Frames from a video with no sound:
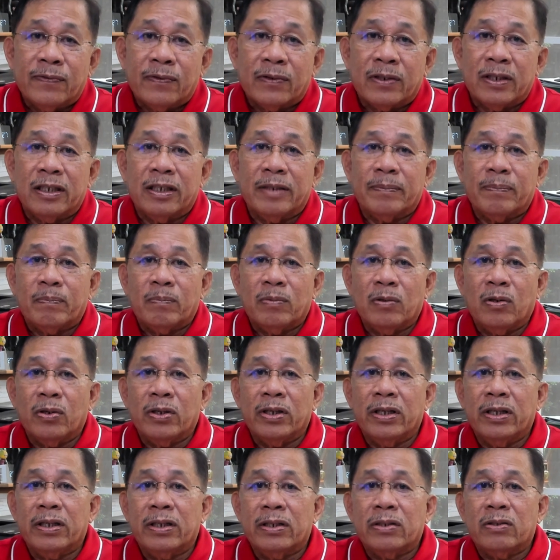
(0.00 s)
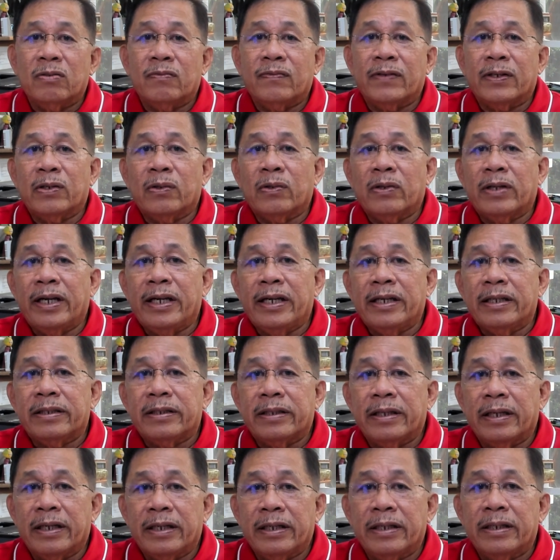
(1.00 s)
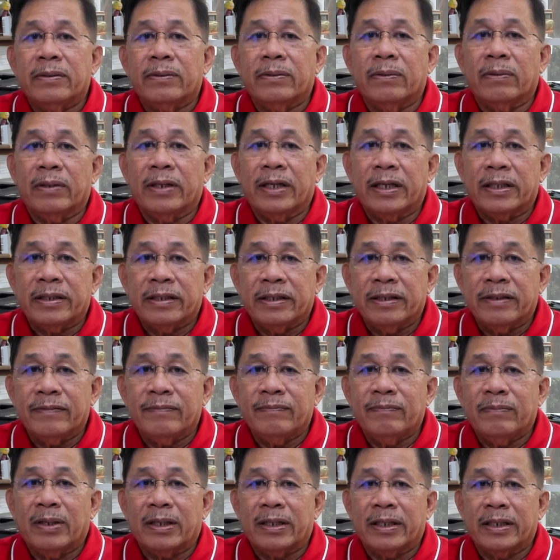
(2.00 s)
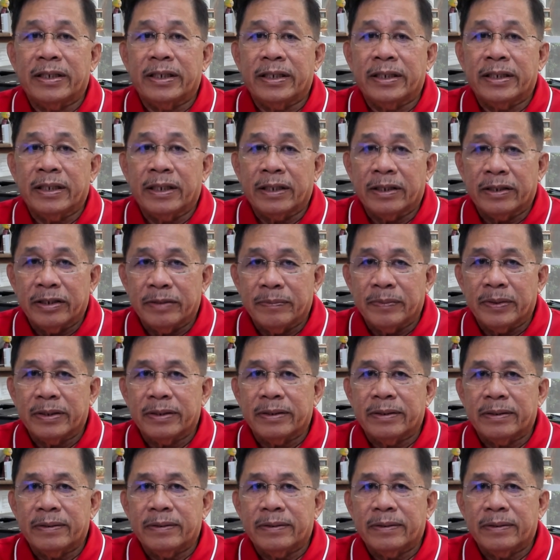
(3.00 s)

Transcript: for an employer to violate a collective bargaining agreement.